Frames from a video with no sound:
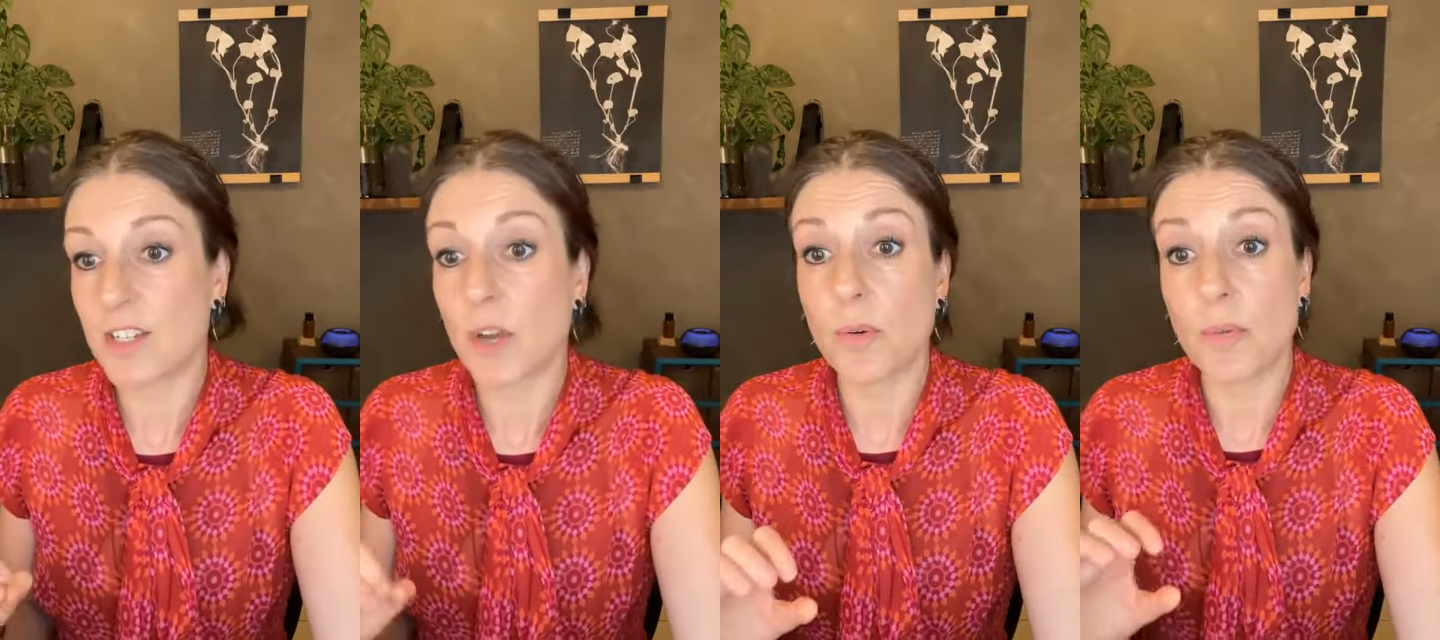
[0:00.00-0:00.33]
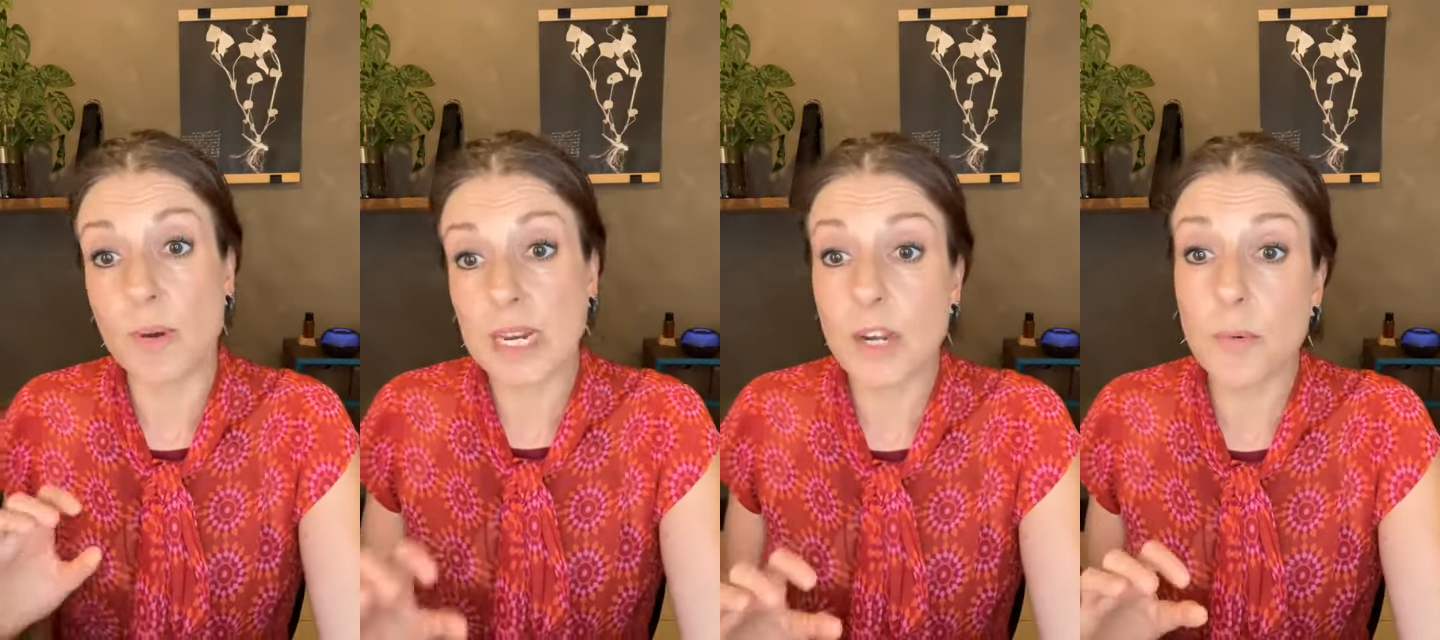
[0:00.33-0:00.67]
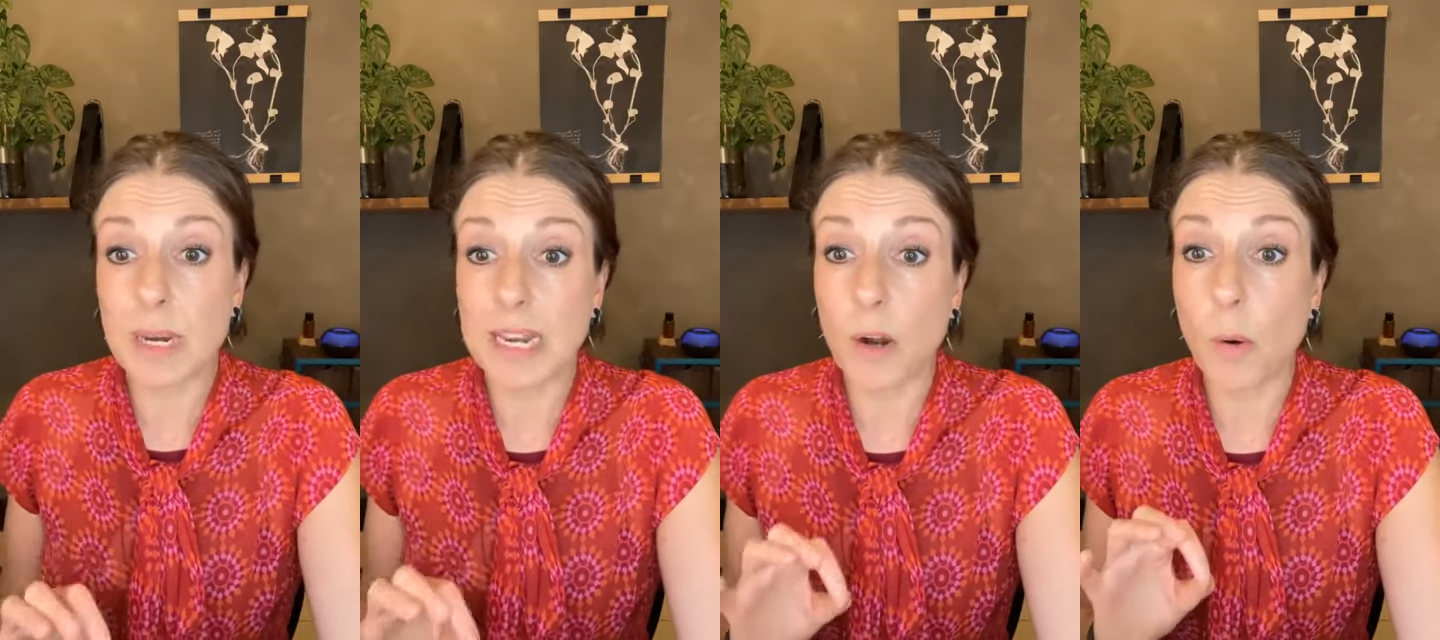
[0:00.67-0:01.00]
So really,
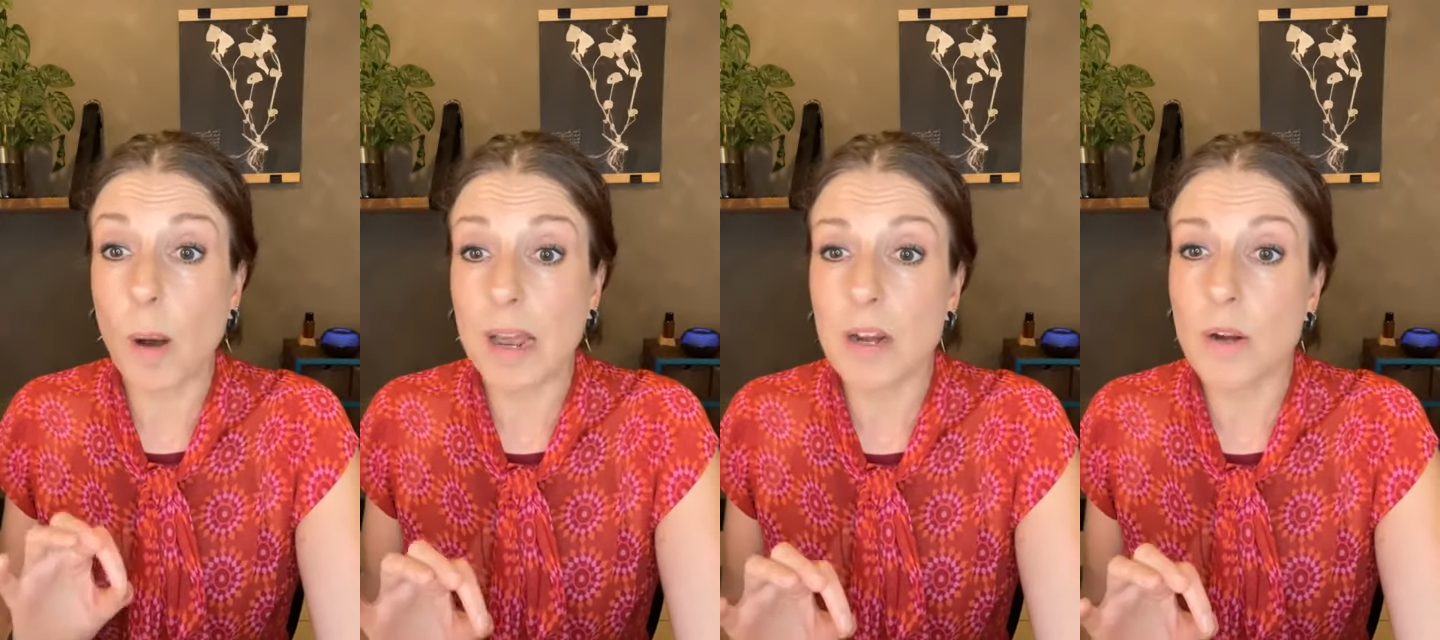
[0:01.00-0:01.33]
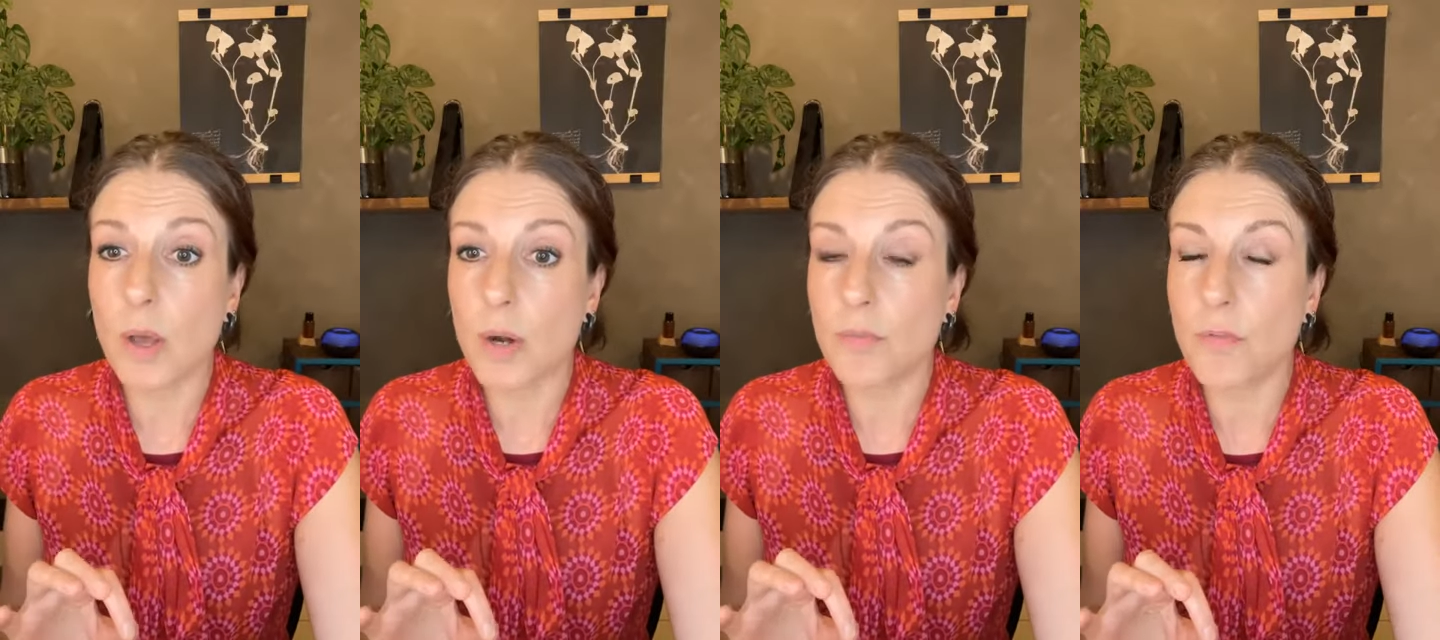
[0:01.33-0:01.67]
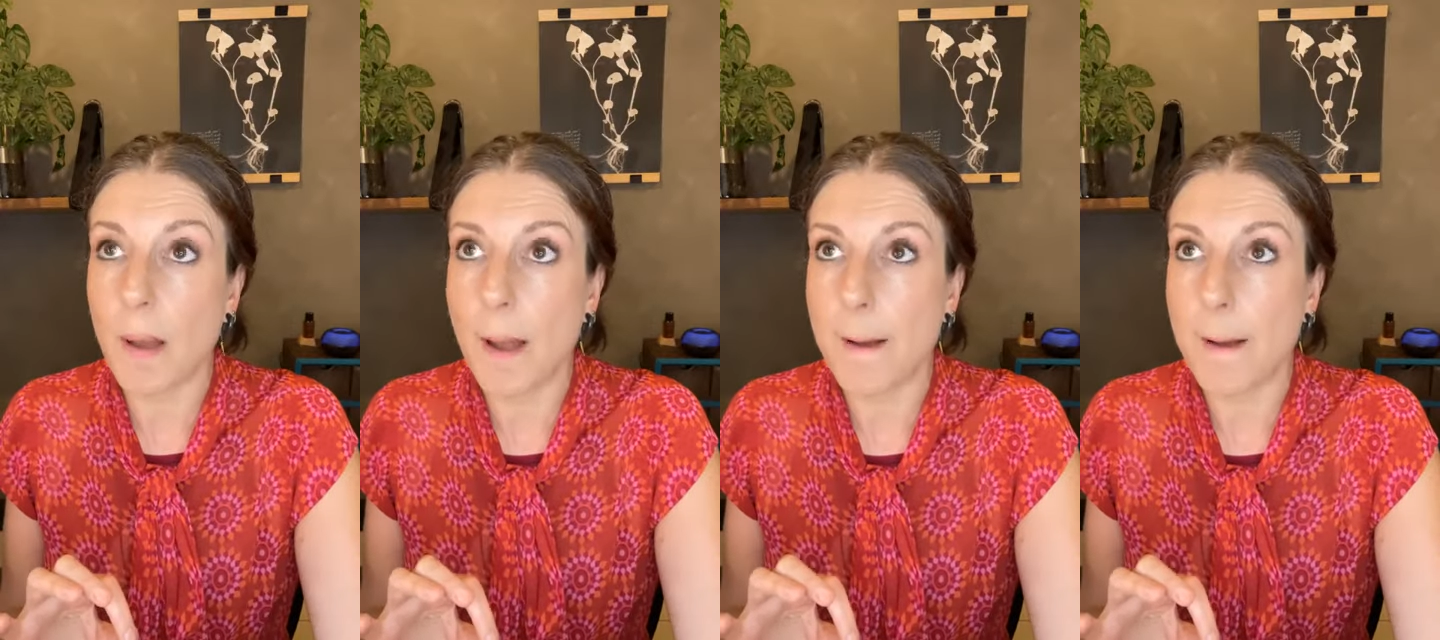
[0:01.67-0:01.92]
really quite a lot of